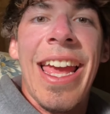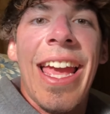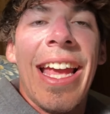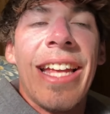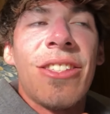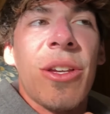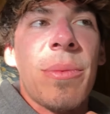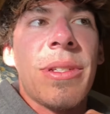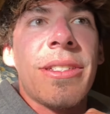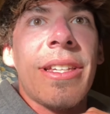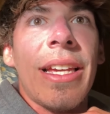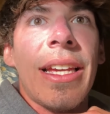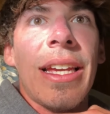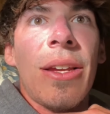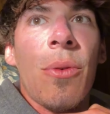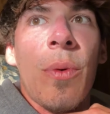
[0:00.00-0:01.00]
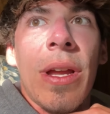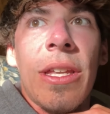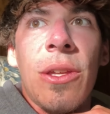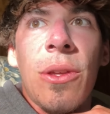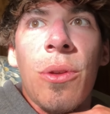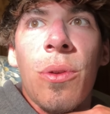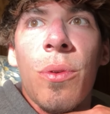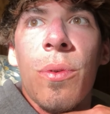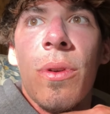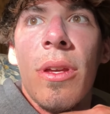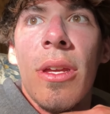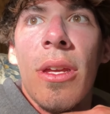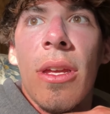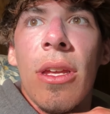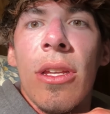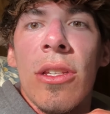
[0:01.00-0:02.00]
it's almost like when you
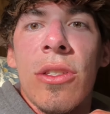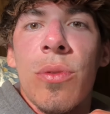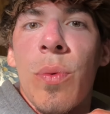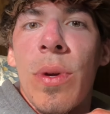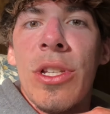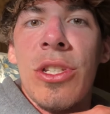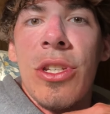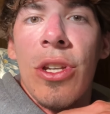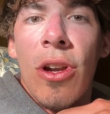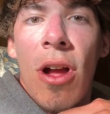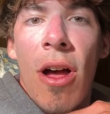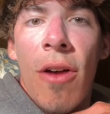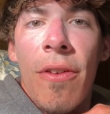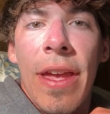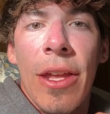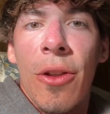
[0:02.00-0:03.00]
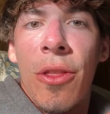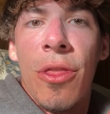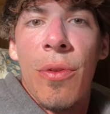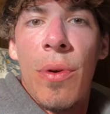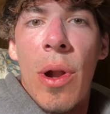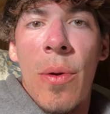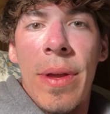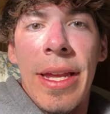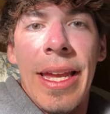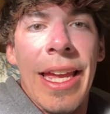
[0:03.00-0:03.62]
switch to your offhand on throwing,